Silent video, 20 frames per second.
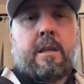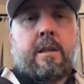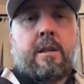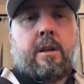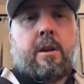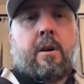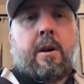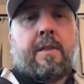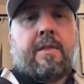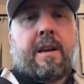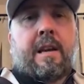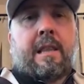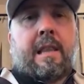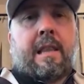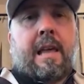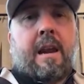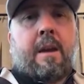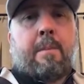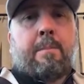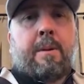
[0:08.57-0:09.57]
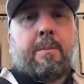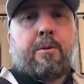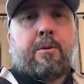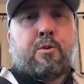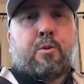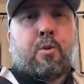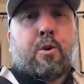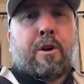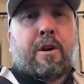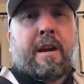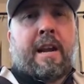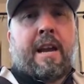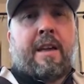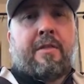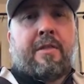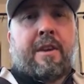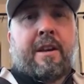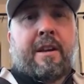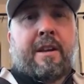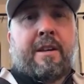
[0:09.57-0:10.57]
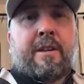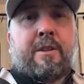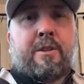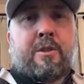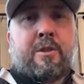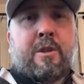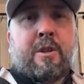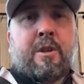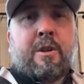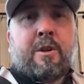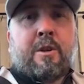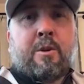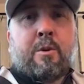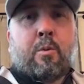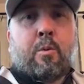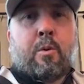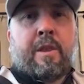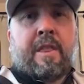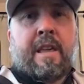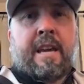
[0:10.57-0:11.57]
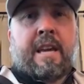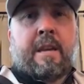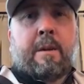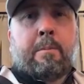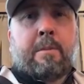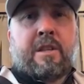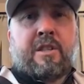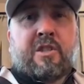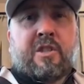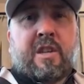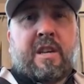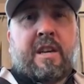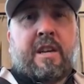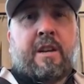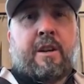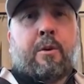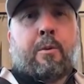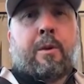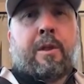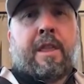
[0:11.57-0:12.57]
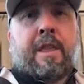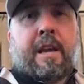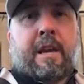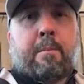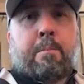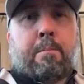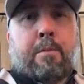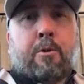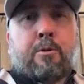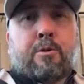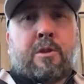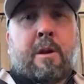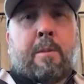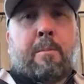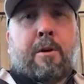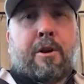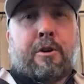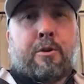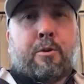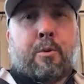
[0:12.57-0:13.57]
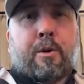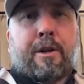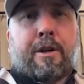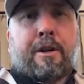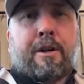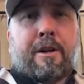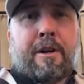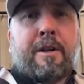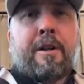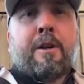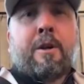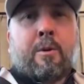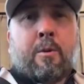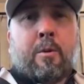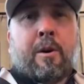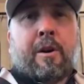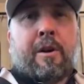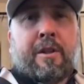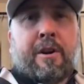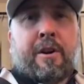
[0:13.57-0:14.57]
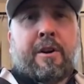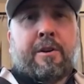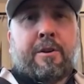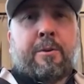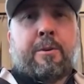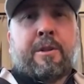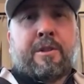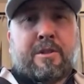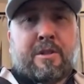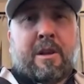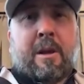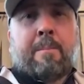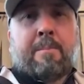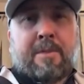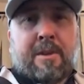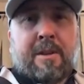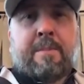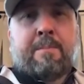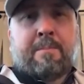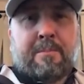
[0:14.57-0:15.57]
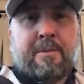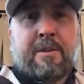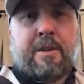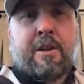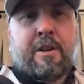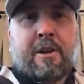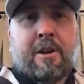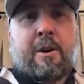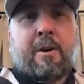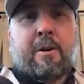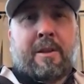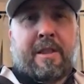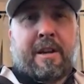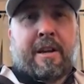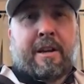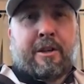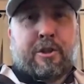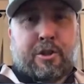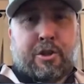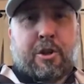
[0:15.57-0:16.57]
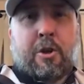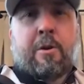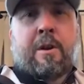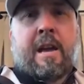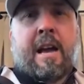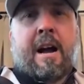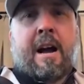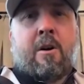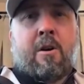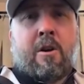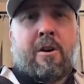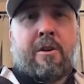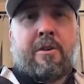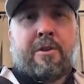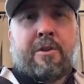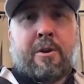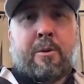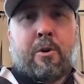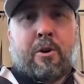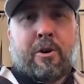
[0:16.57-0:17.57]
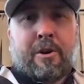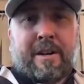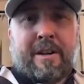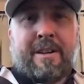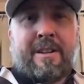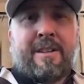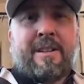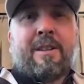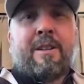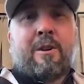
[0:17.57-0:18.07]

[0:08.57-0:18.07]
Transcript: You know, I think a lot of people's work ethic is when they can be seen or when they can post something on Twitter where they're doing something, you know, and they can show you how hard they're working,